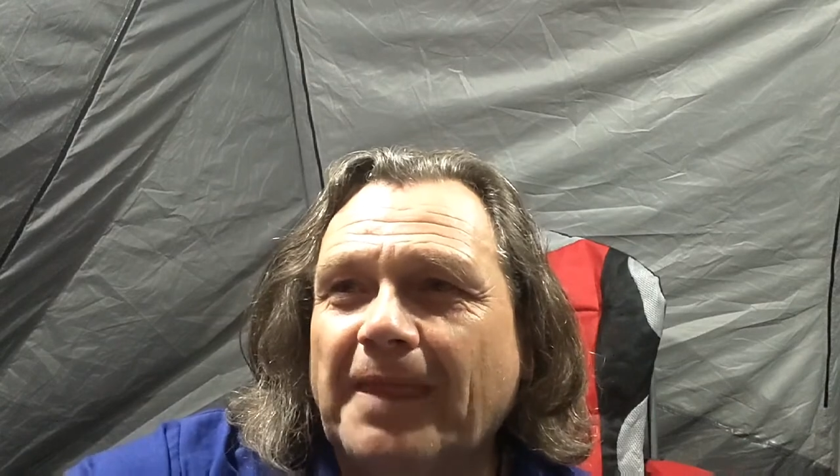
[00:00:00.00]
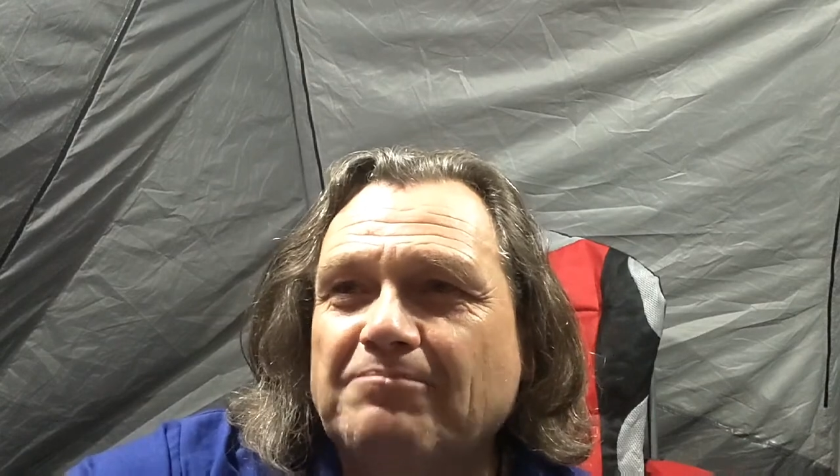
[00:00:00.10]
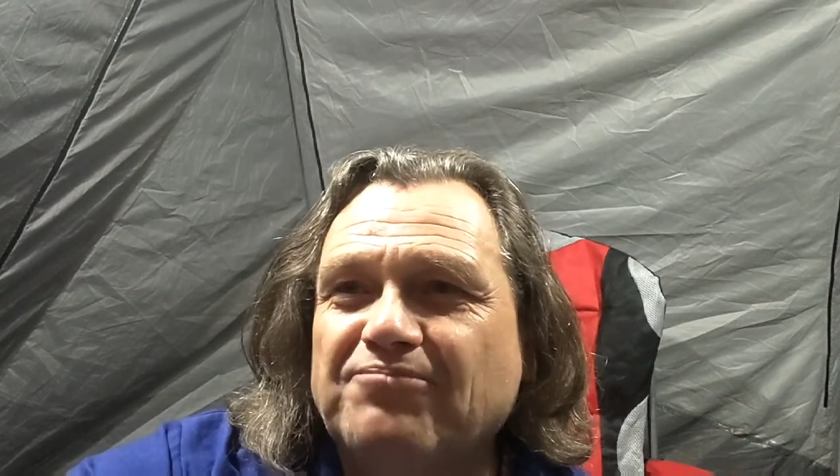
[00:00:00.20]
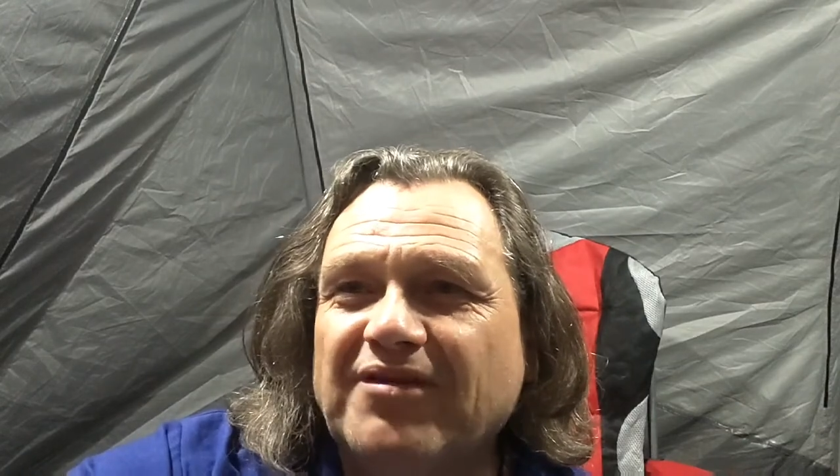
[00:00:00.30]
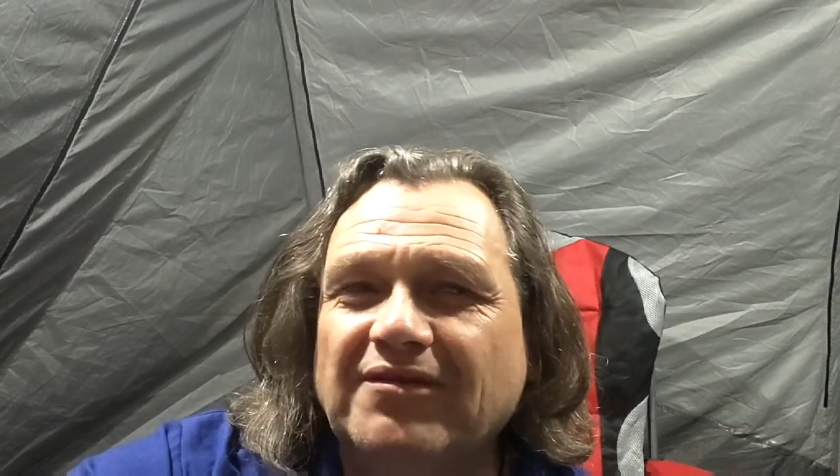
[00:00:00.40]
it
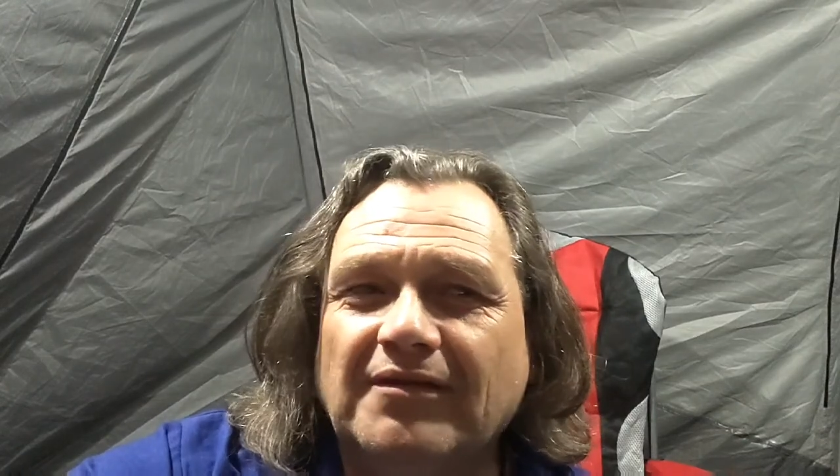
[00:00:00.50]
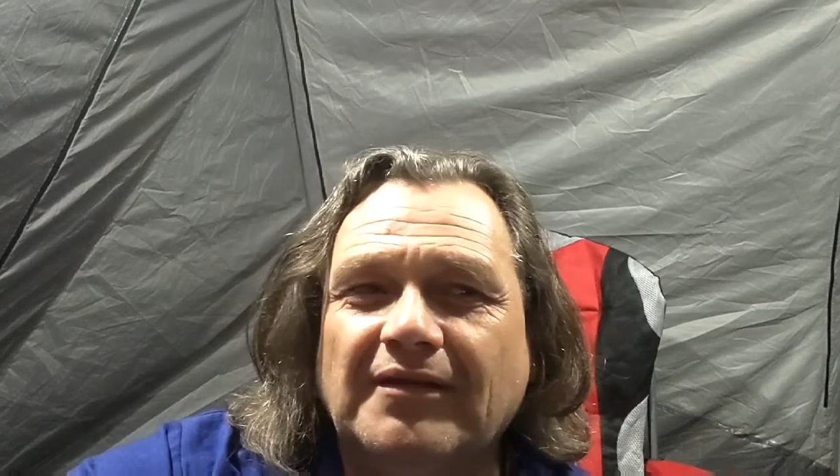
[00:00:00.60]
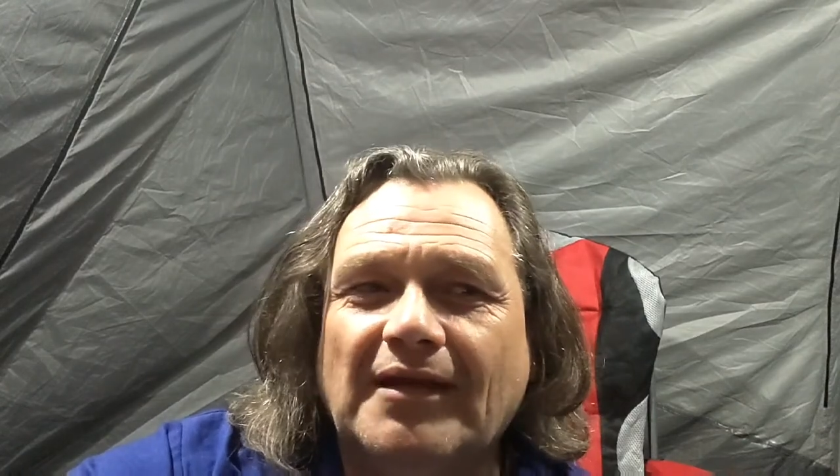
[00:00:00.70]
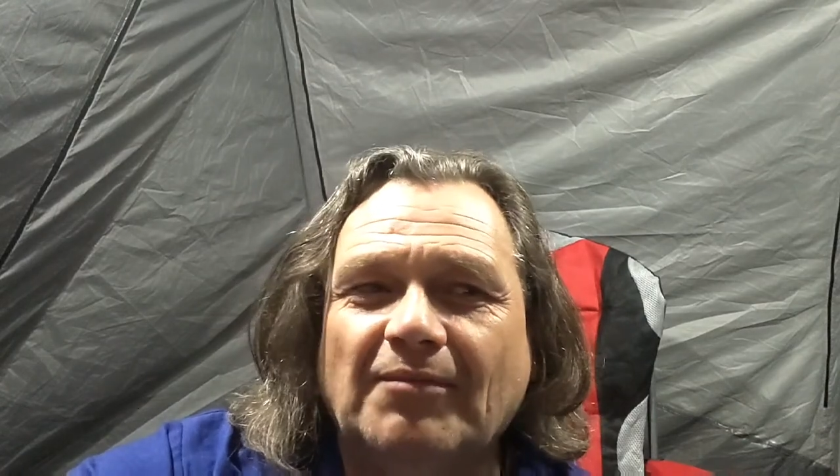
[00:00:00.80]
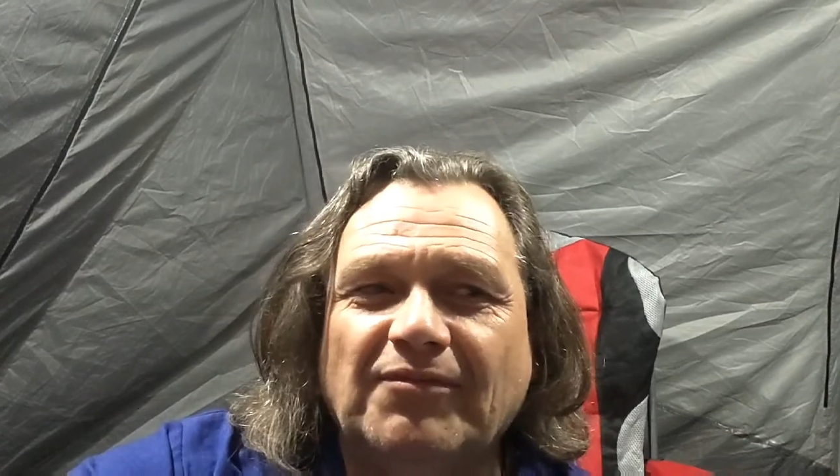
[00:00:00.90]
brings in an
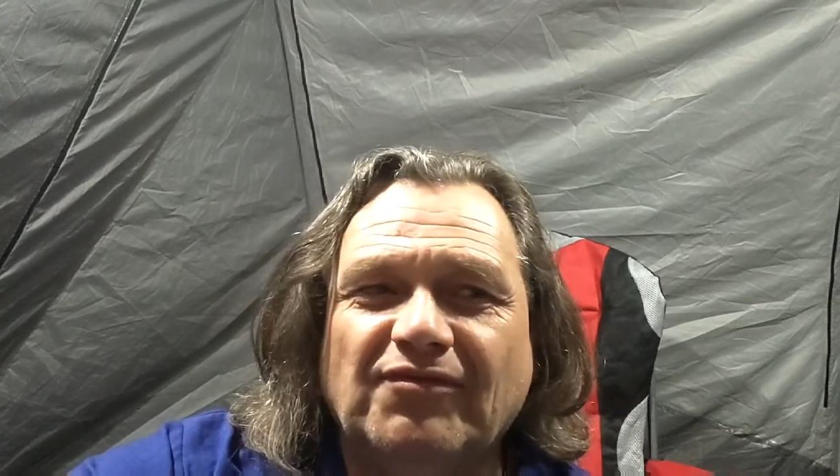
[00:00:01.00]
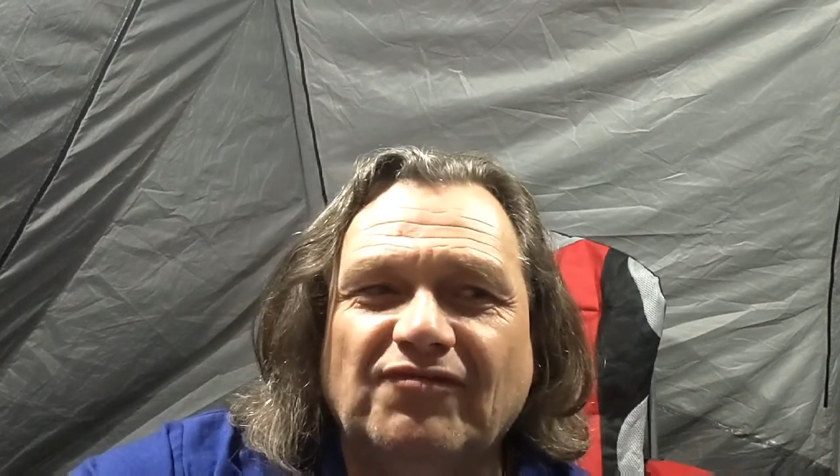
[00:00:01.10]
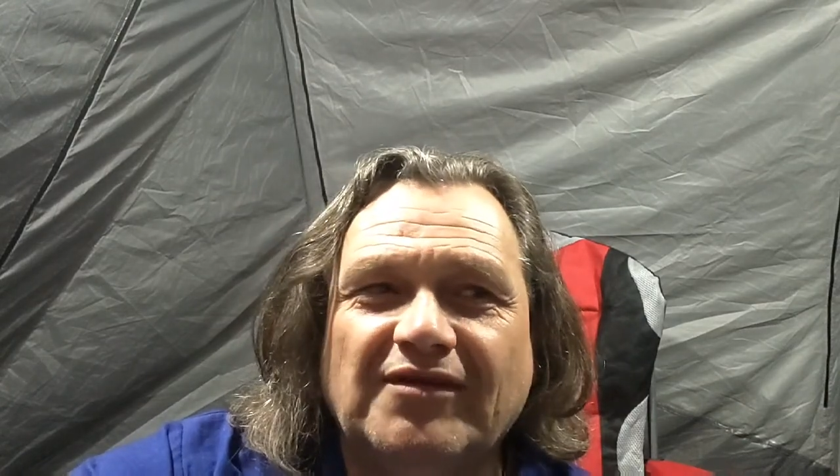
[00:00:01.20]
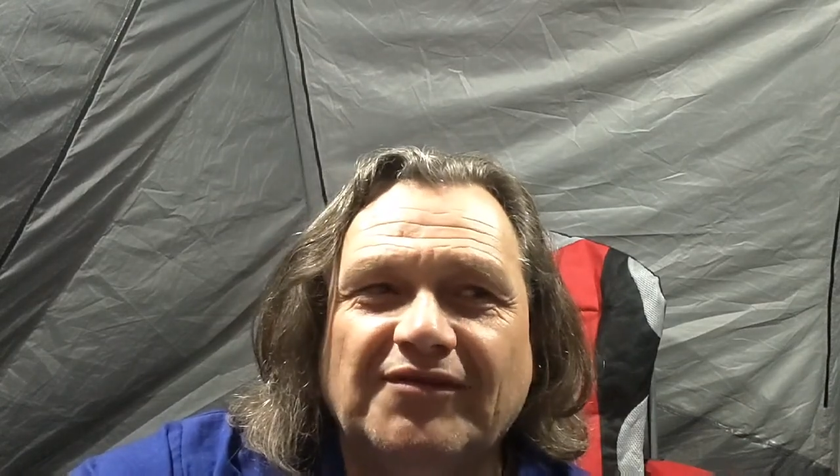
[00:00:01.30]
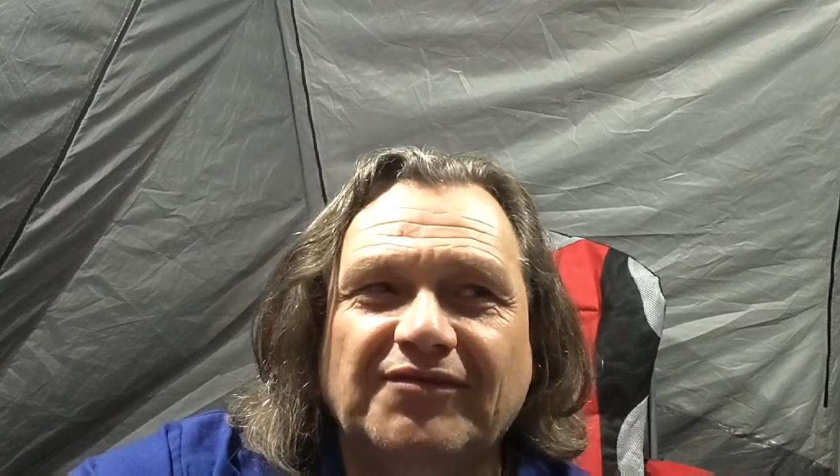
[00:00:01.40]
element
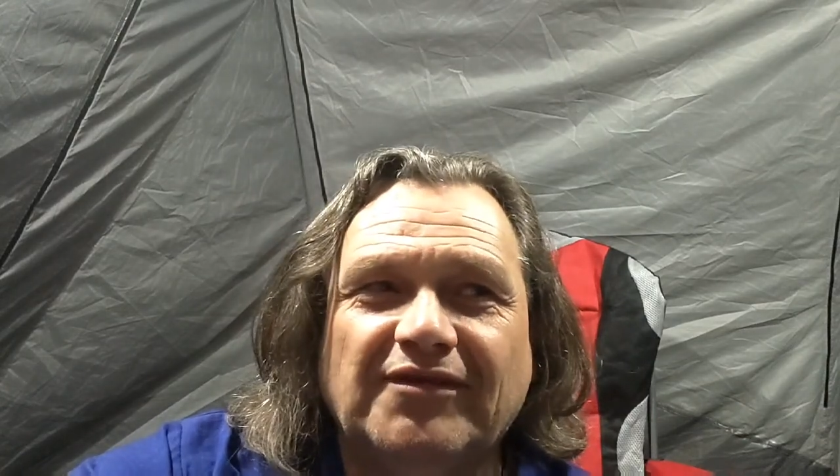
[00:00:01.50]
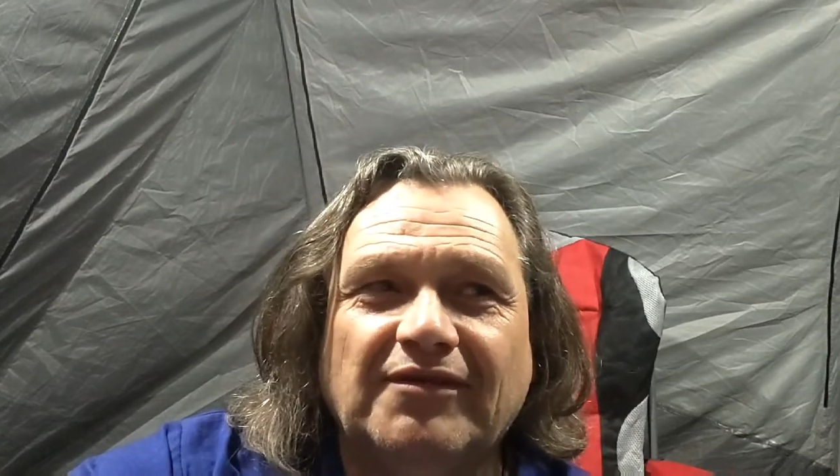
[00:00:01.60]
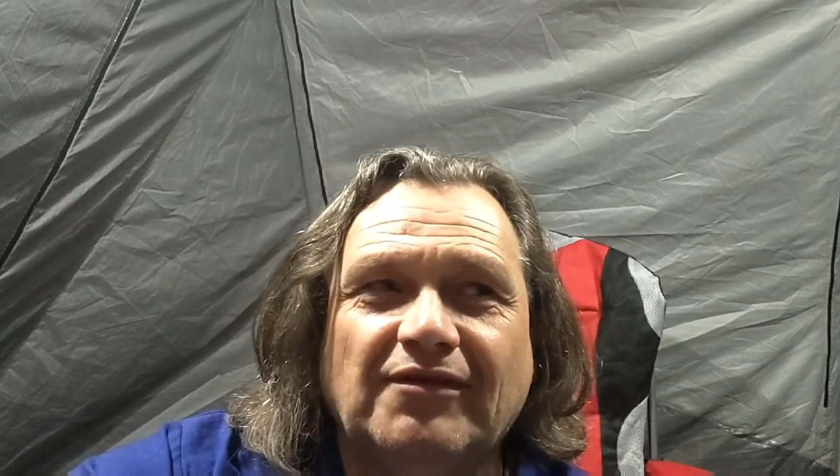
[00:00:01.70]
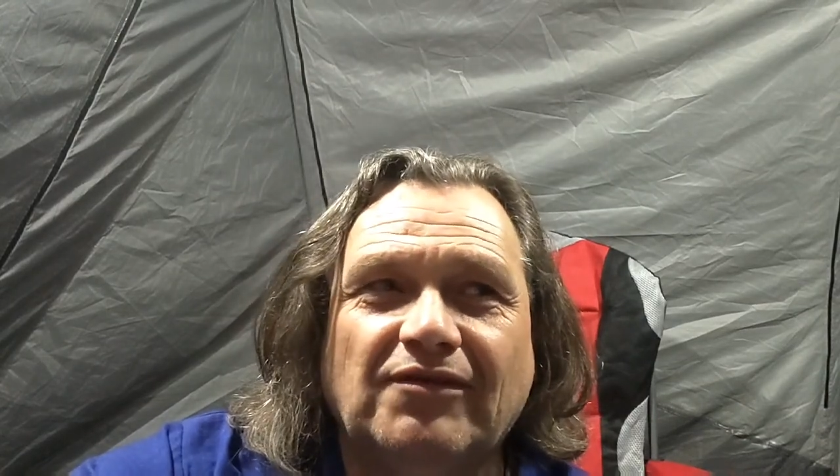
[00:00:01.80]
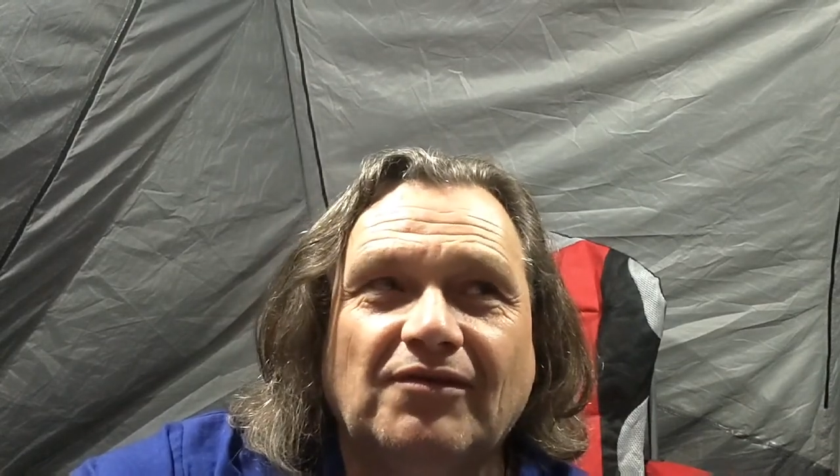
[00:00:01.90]
of risk.
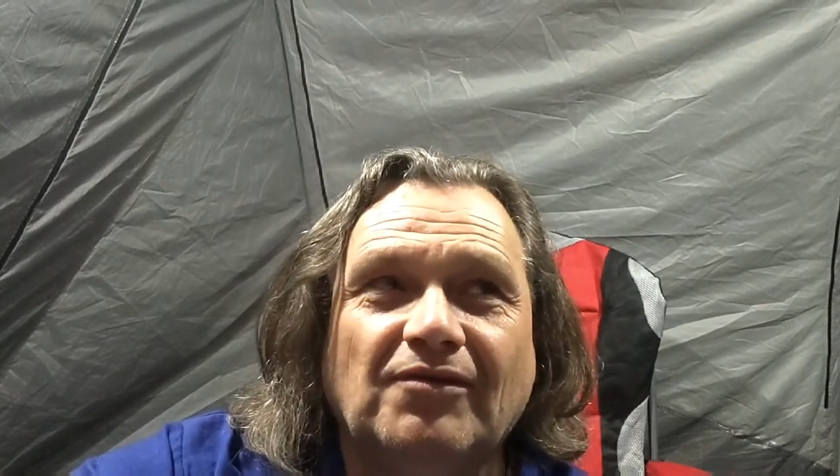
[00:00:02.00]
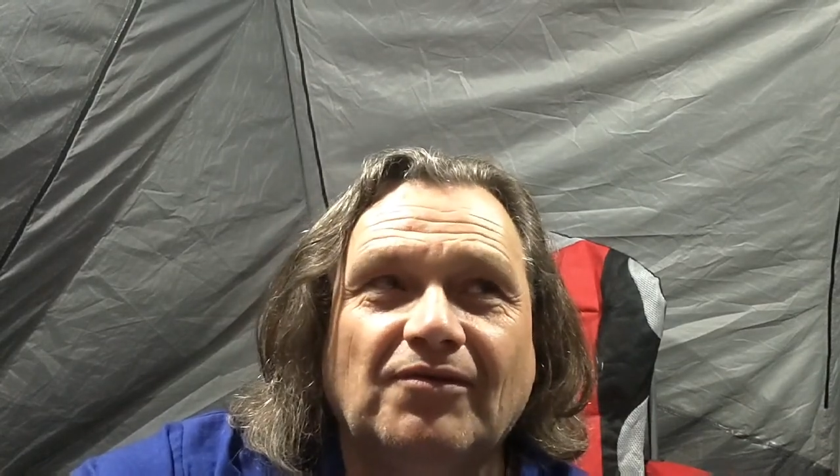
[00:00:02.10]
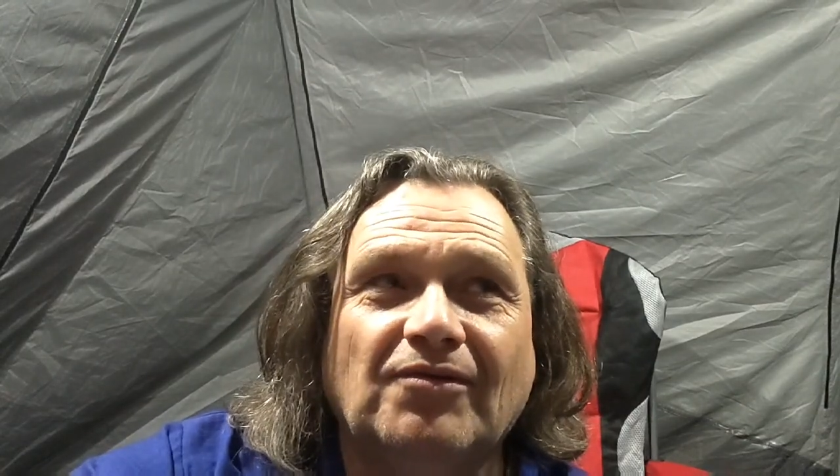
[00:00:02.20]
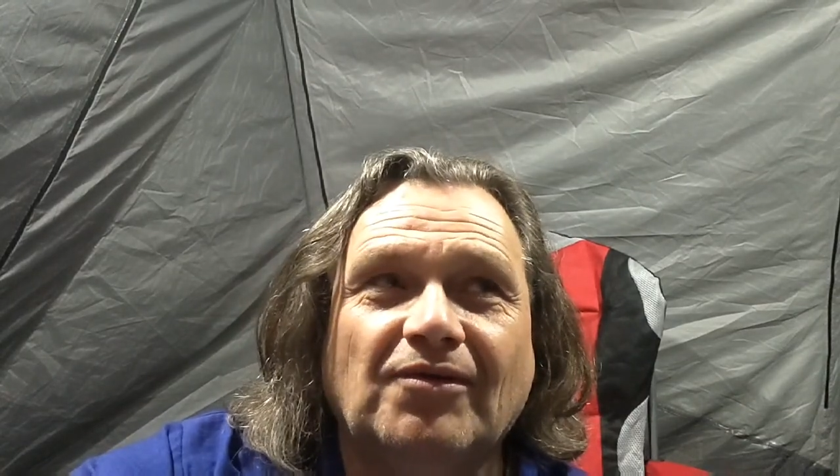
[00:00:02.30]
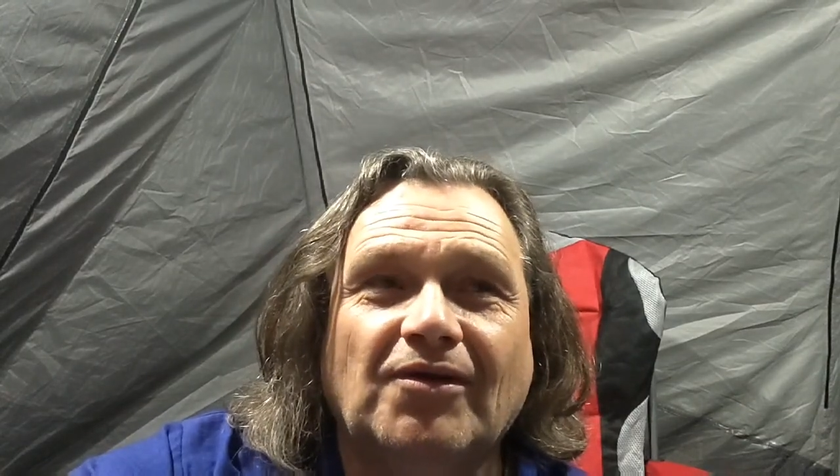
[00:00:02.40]

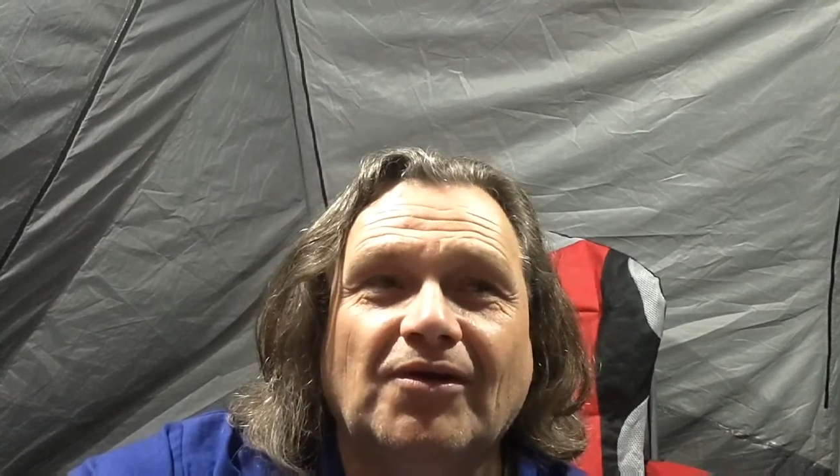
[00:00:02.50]
You,